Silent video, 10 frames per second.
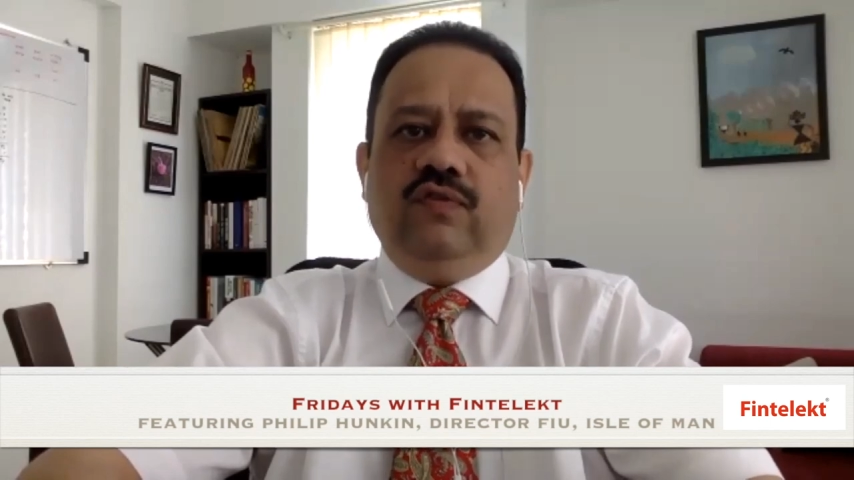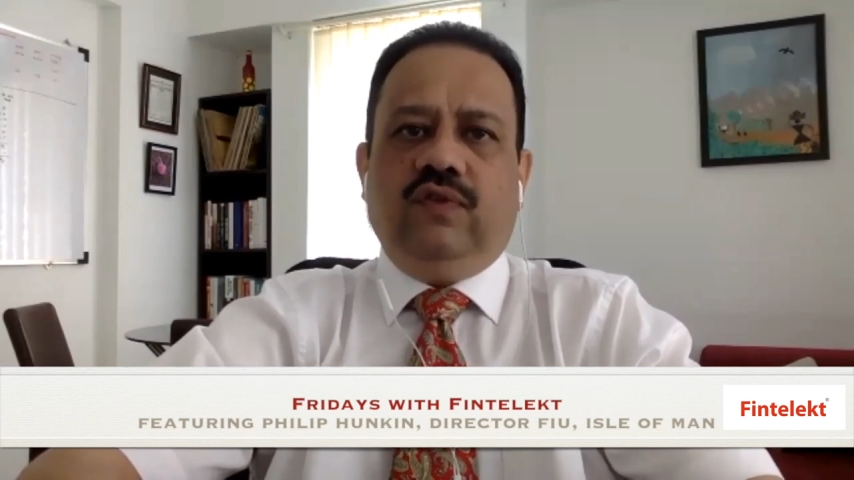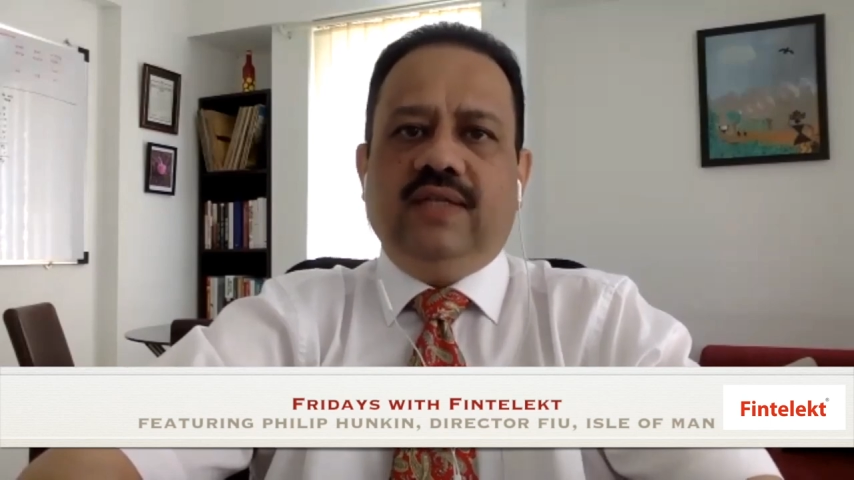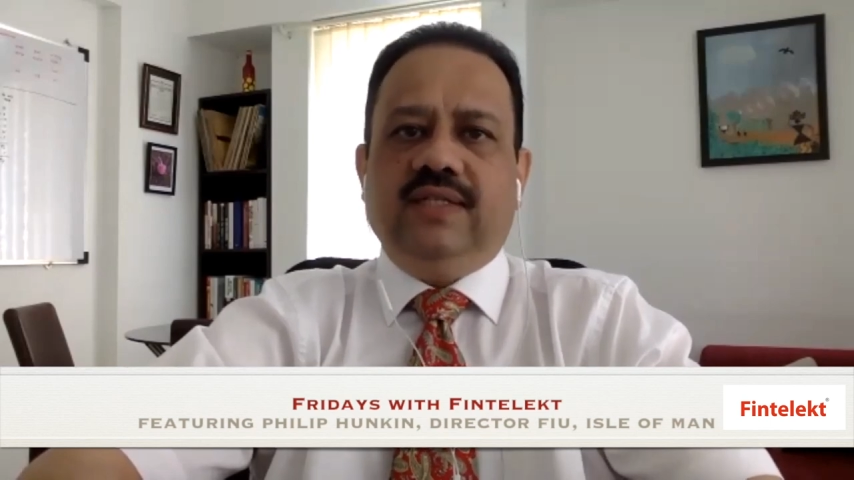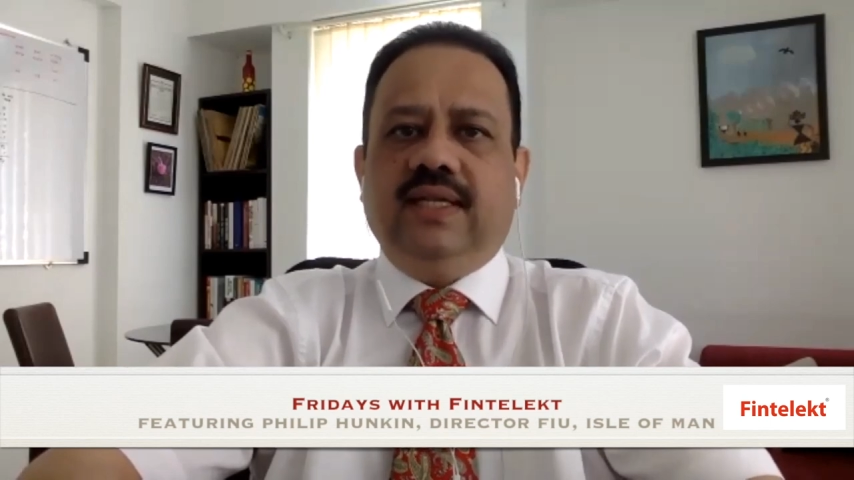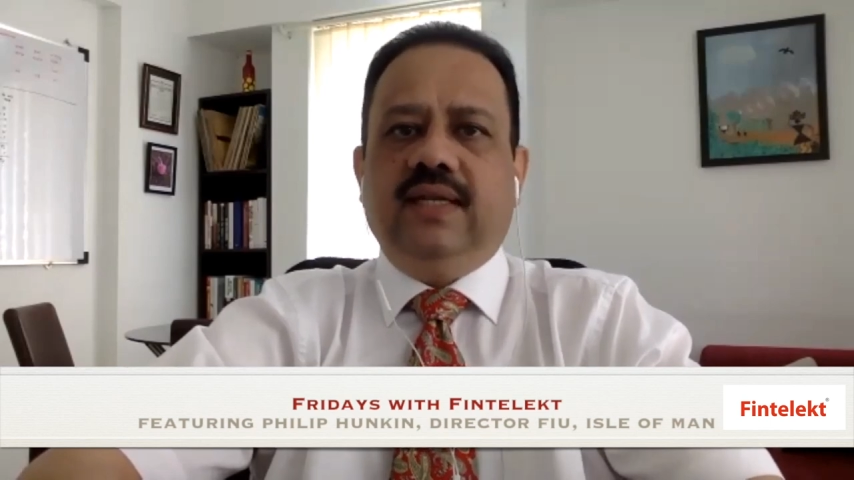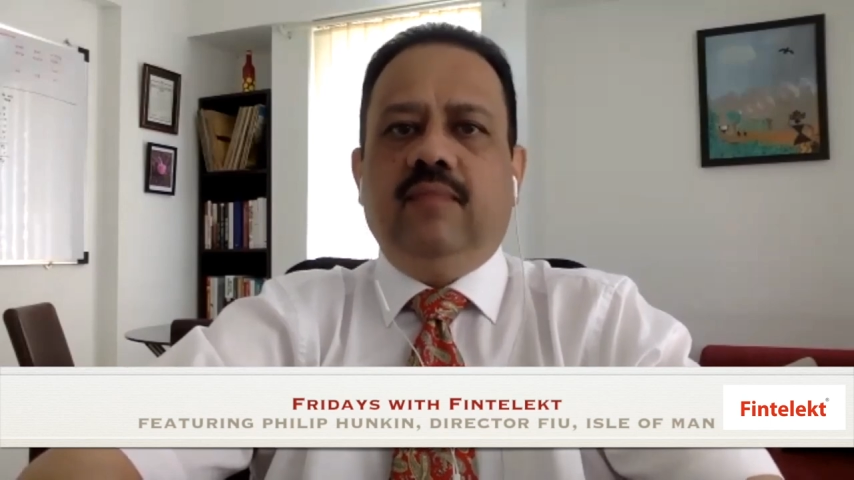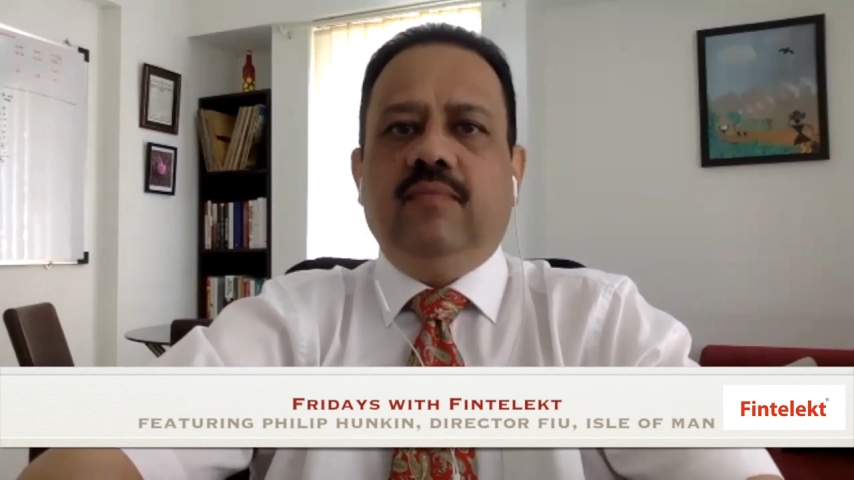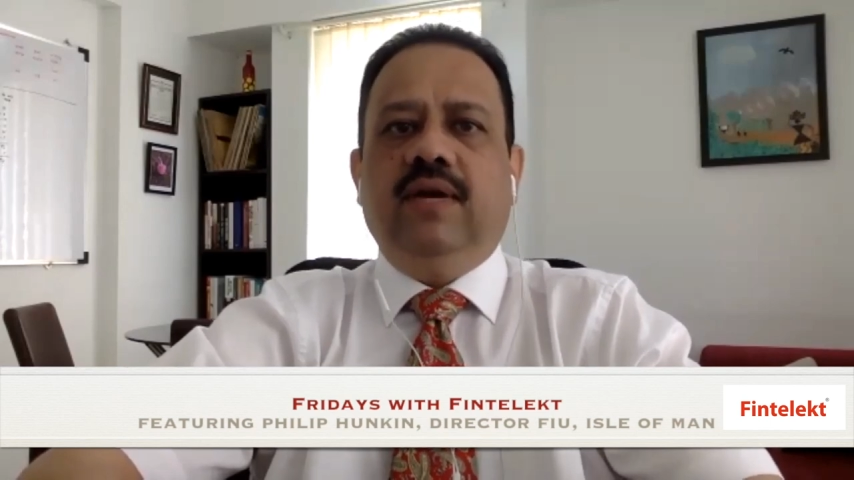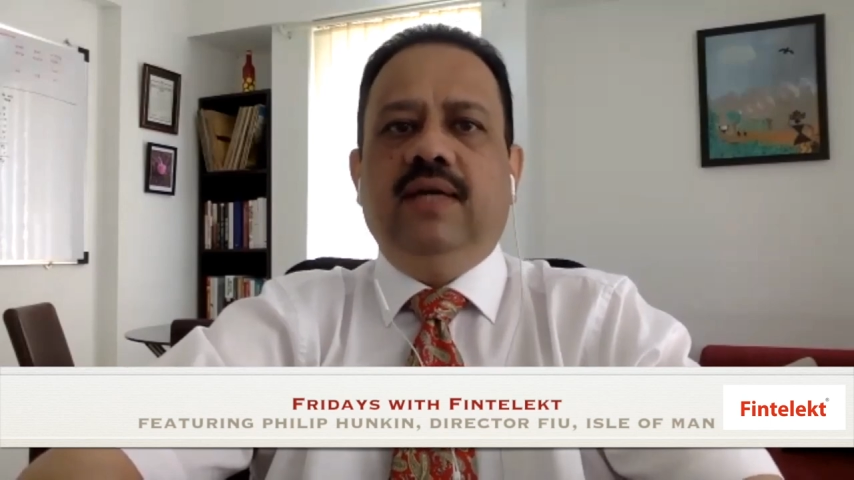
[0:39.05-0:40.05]
let's say, the
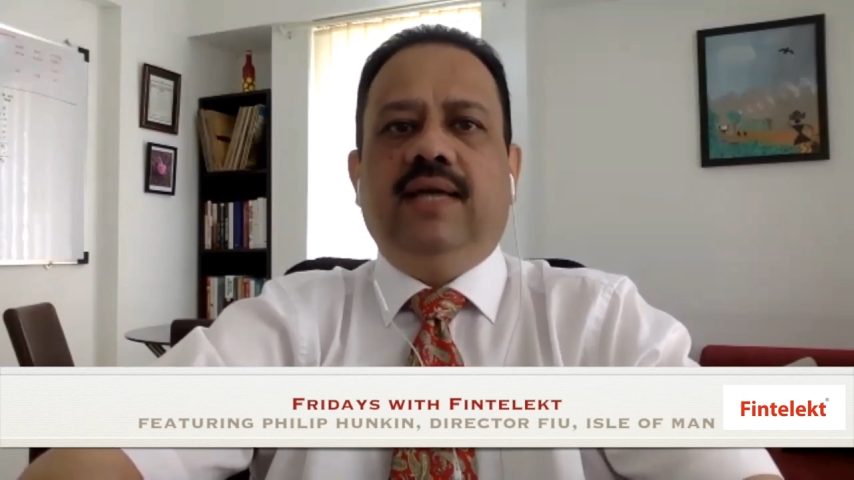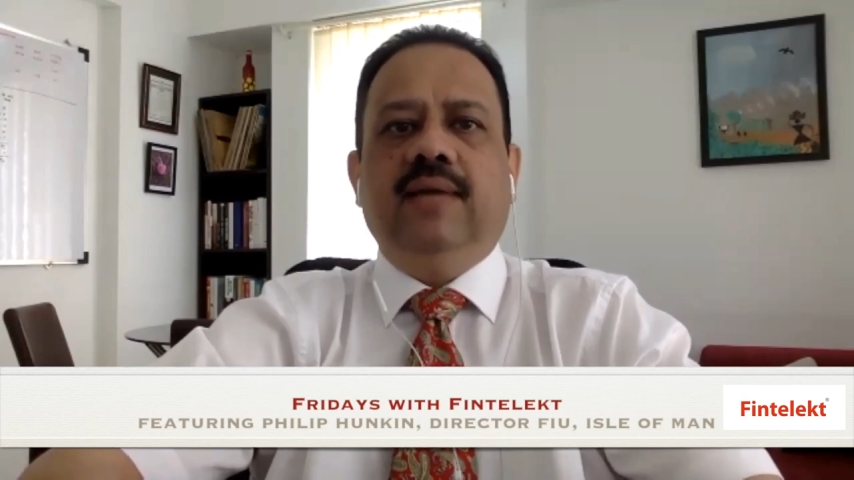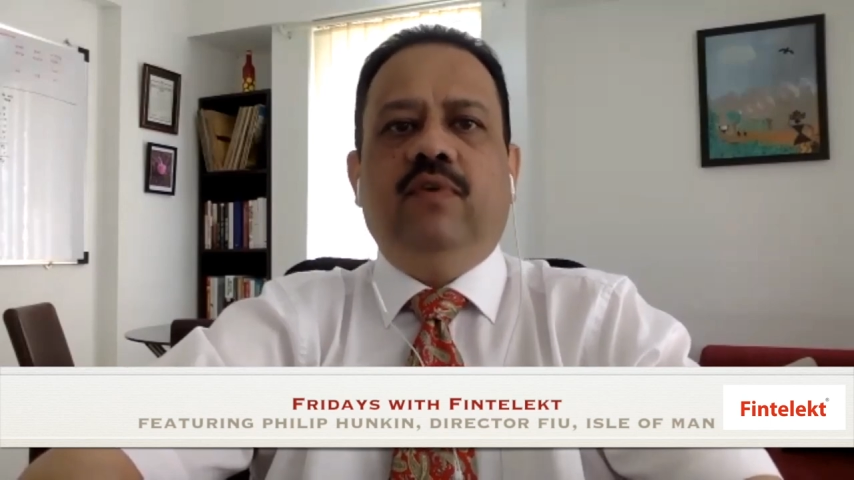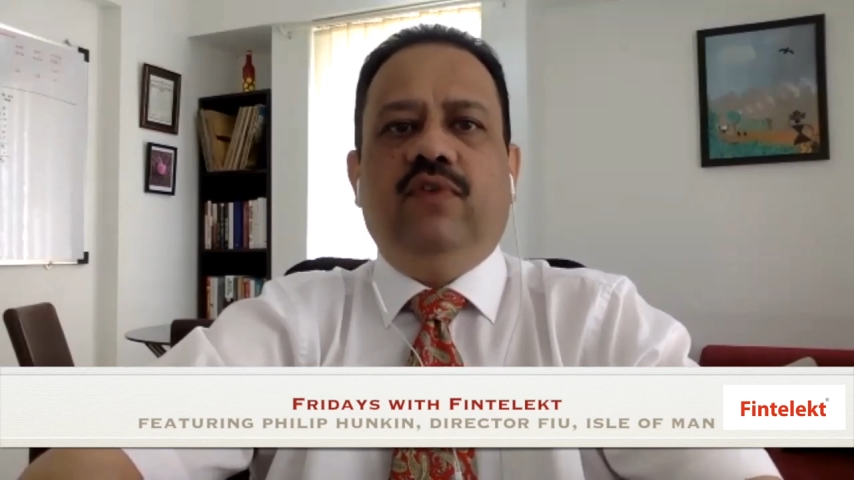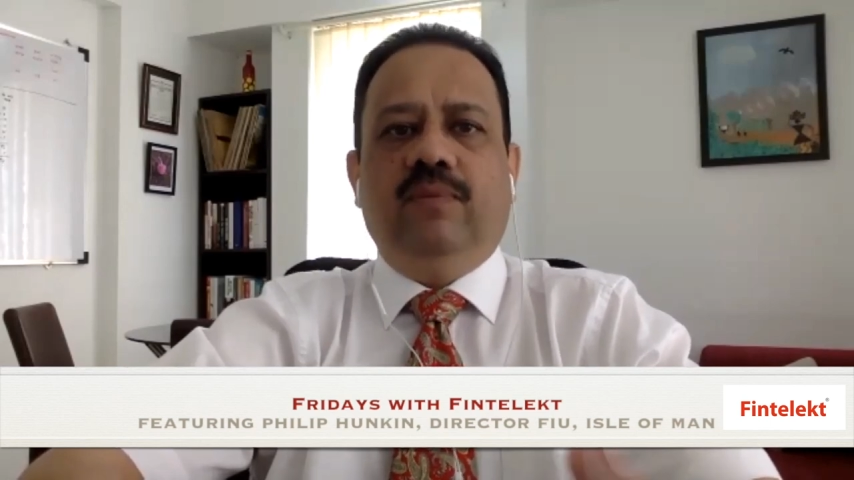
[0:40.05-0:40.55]
number and type of